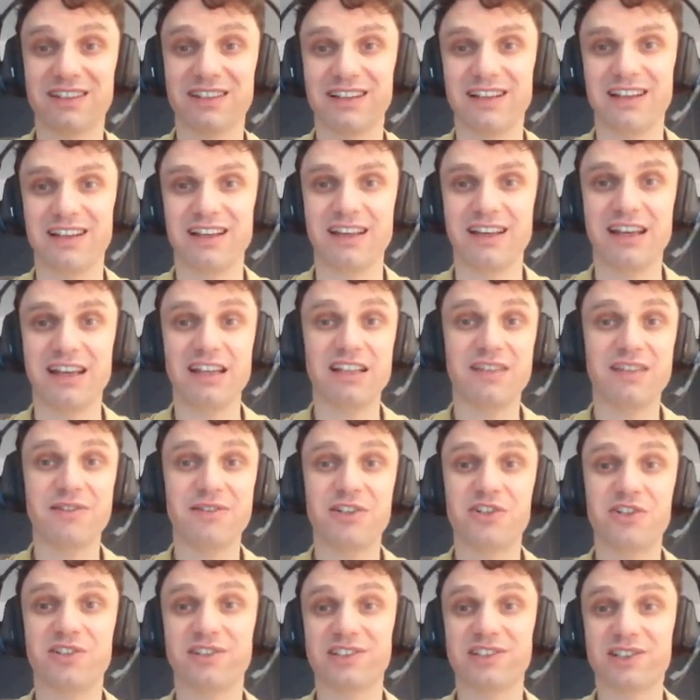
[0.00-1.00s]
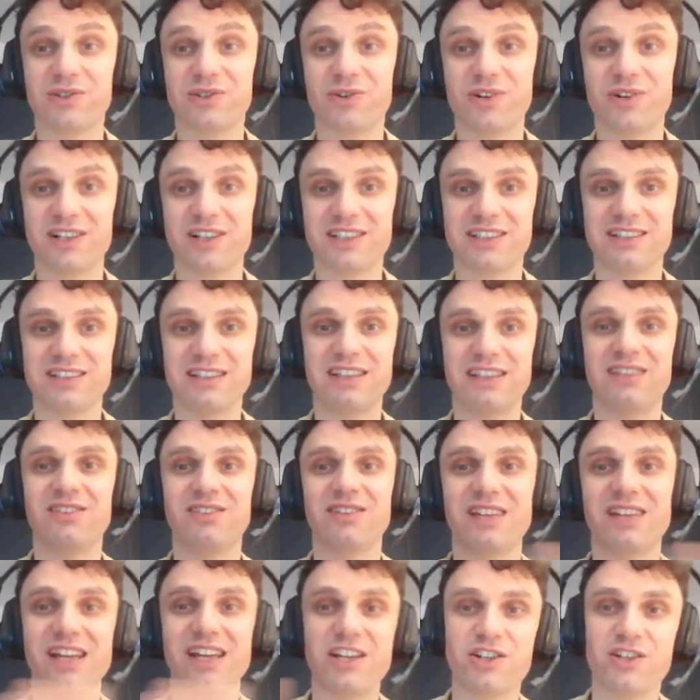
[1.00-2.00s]
individual scores in
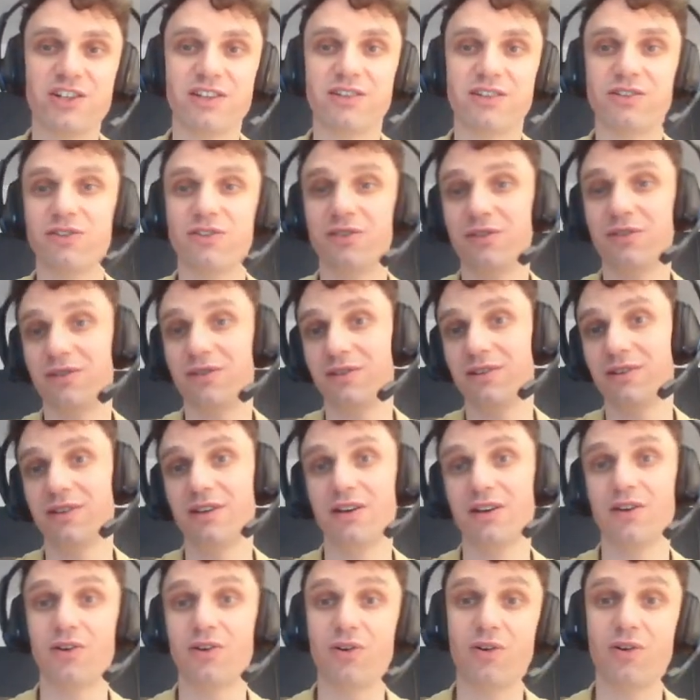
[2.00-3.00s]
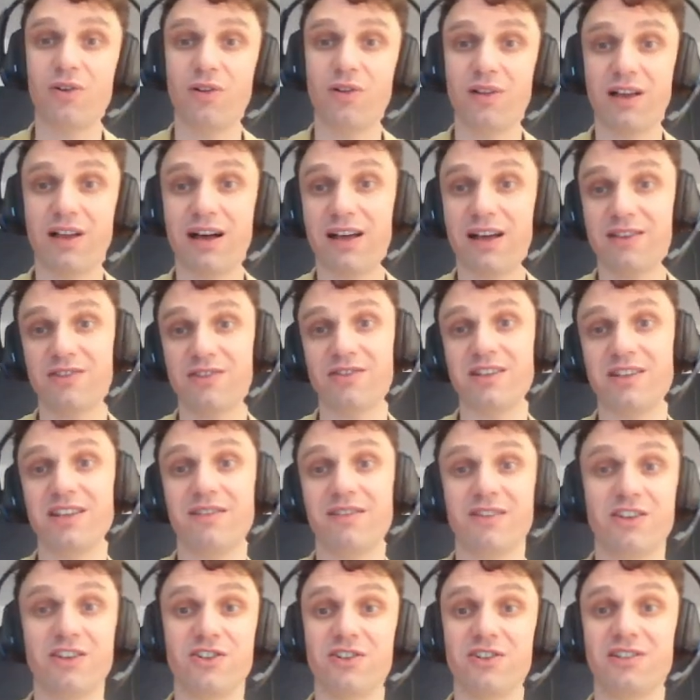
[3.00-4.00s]
relation to all other
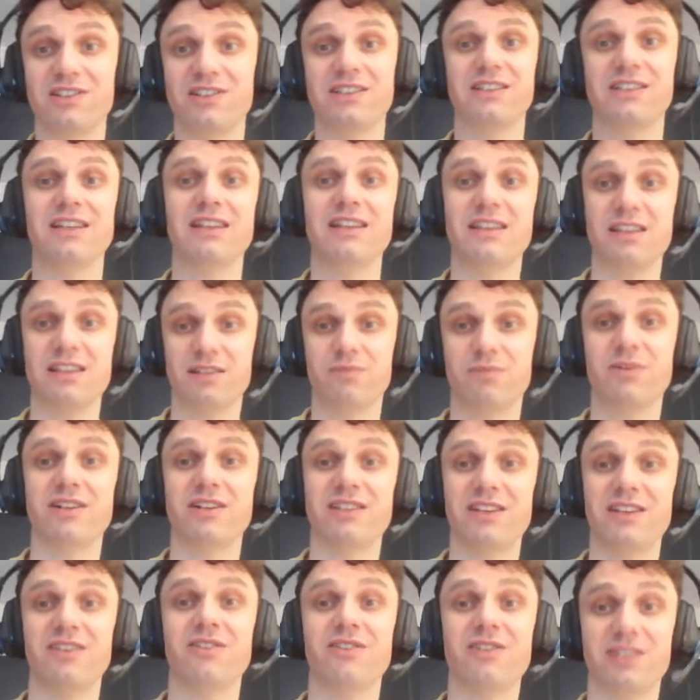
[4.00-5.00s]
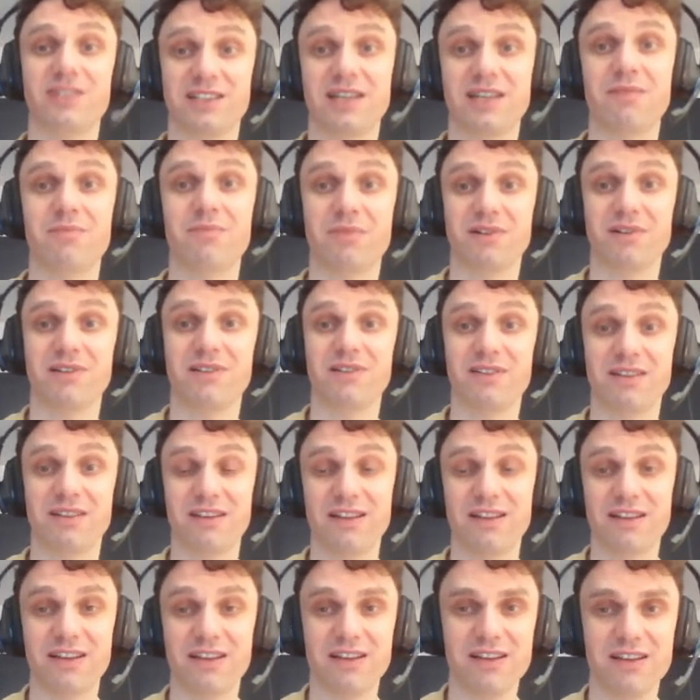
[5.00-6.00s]
individuals in this particular sample.
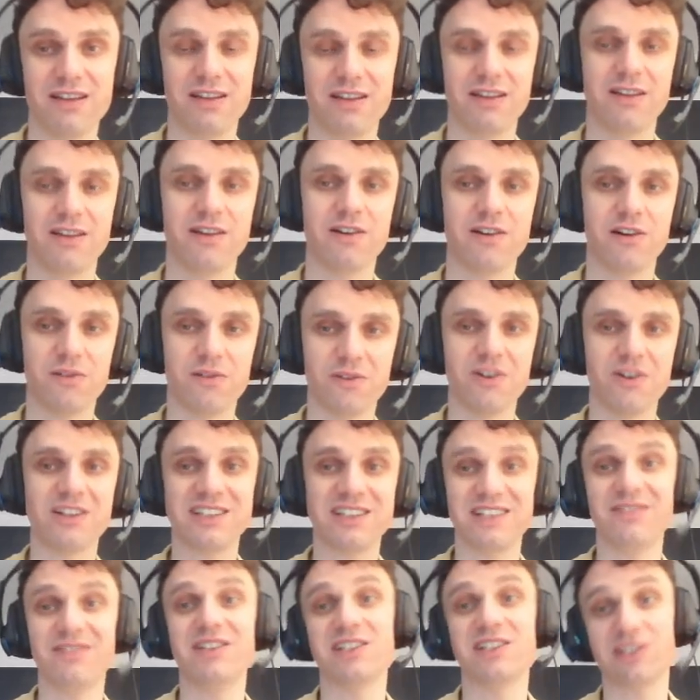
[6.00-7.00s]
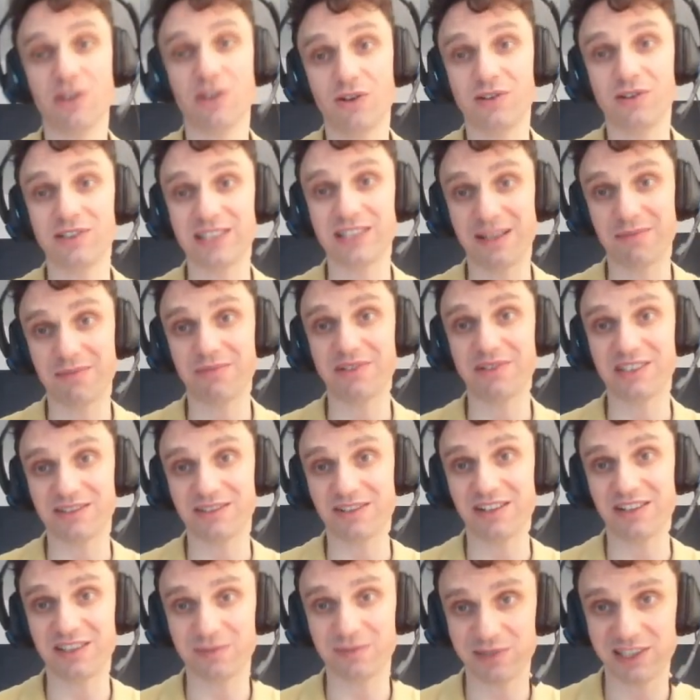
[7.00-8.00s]
Of course, if this whole sample is
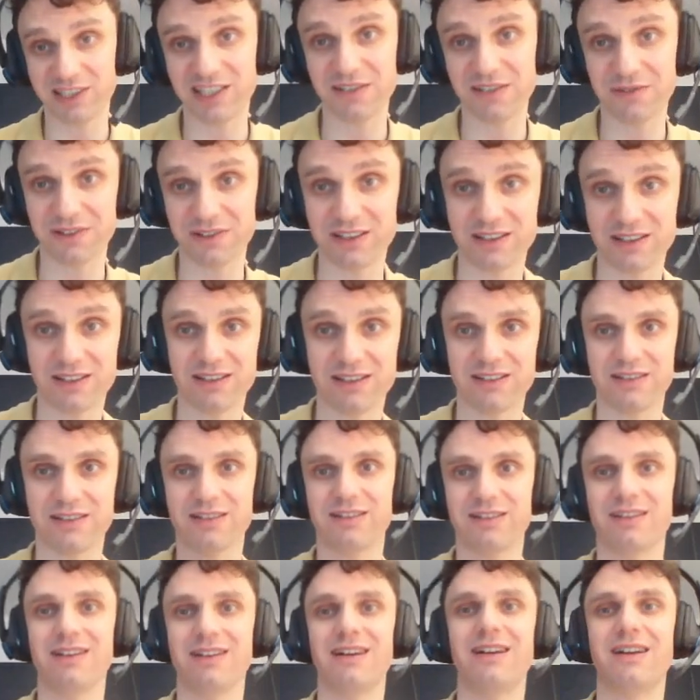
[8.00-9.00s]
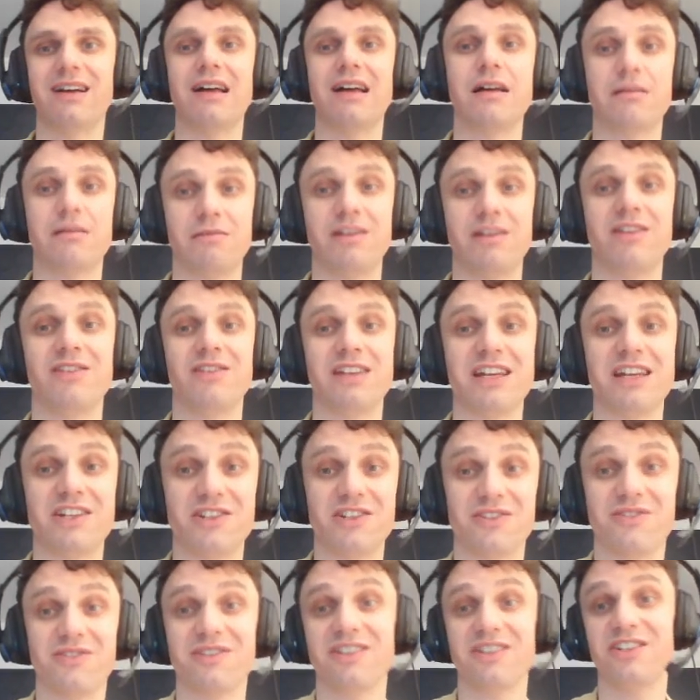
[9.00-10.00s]
very specific in relation
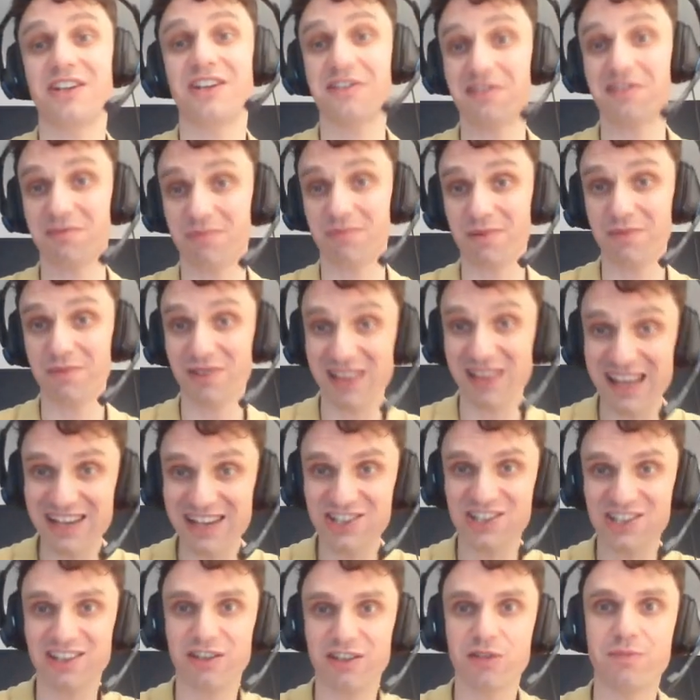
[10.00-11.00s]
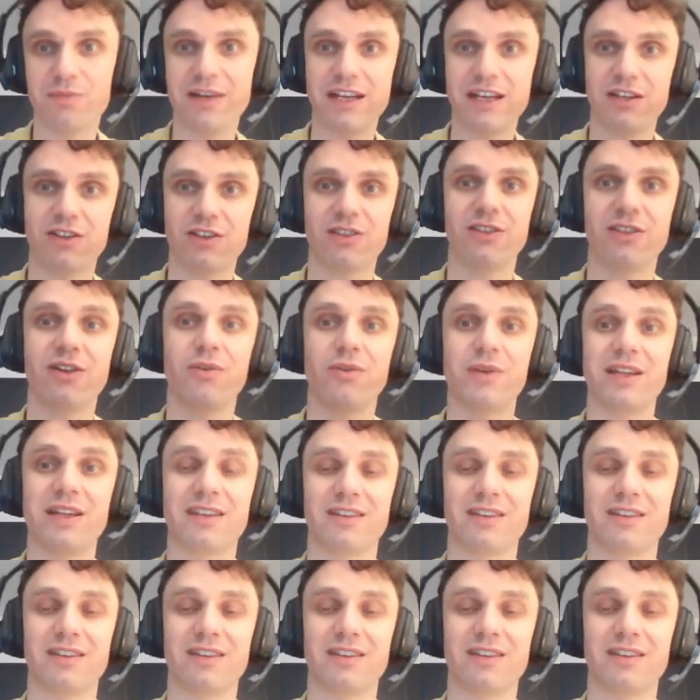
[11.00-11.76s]
to the general population, you may not know it.